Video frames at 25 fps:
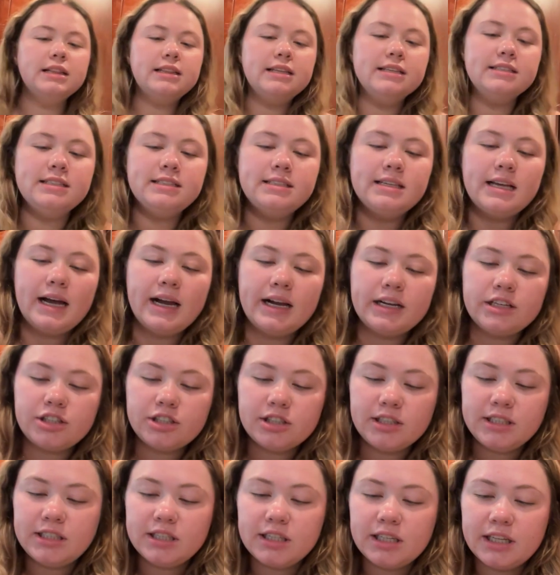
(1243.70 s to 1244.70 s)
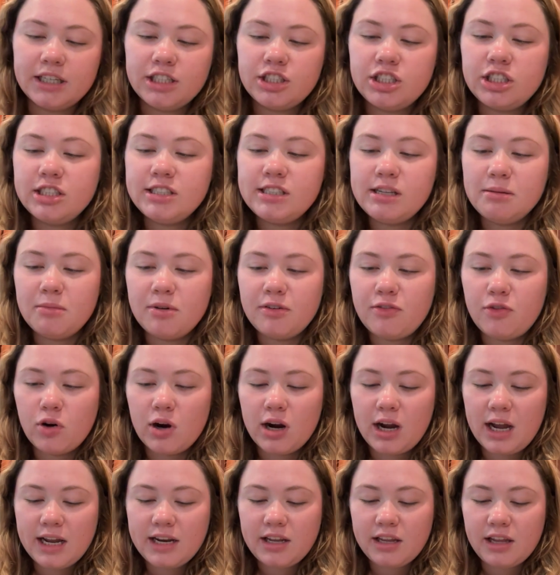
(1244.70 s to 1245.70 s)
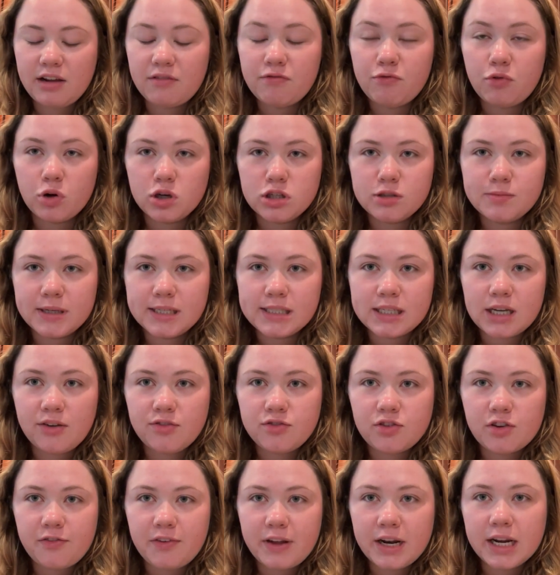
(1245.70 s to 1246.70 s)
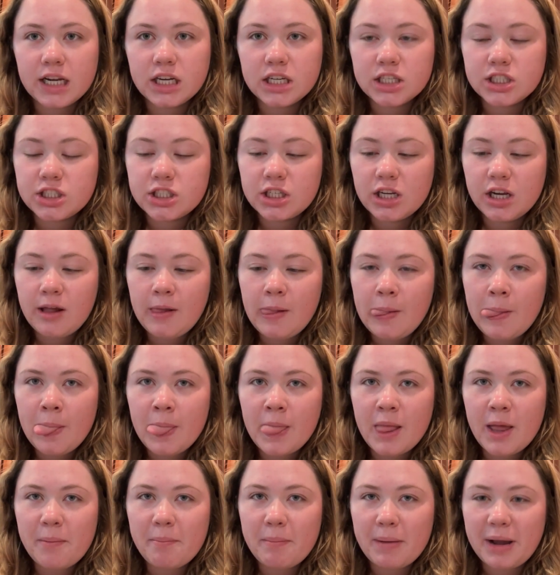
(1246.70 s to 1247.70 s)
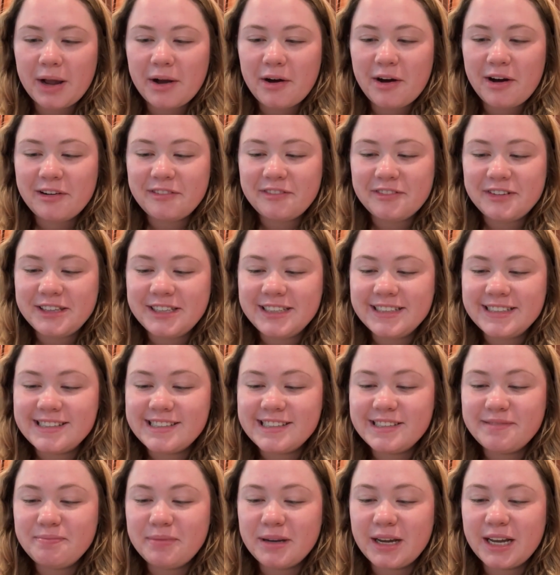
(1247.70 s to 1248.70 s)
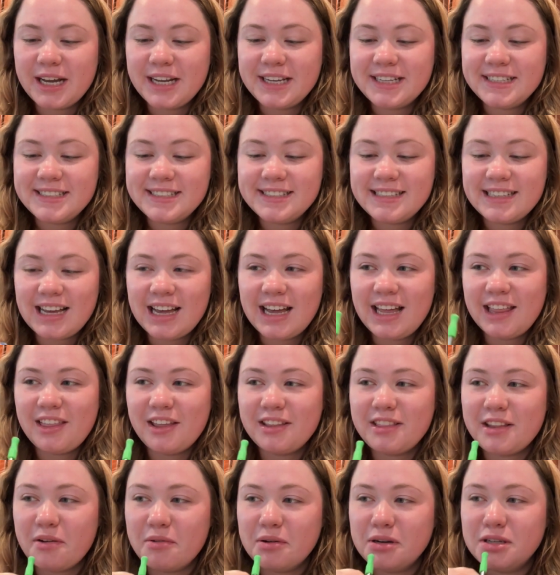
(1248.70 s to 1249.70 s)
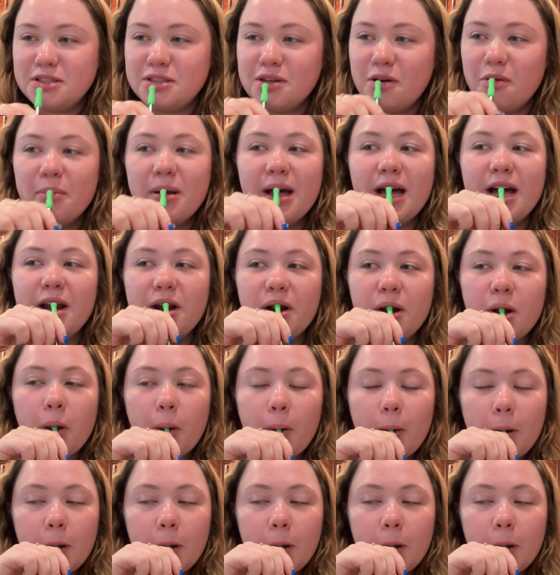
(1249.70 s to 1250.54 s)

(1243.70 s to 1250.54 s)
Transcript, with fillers: This is actually delicious. And before I had to like force myself to finish my coffees because I thought they were so bad.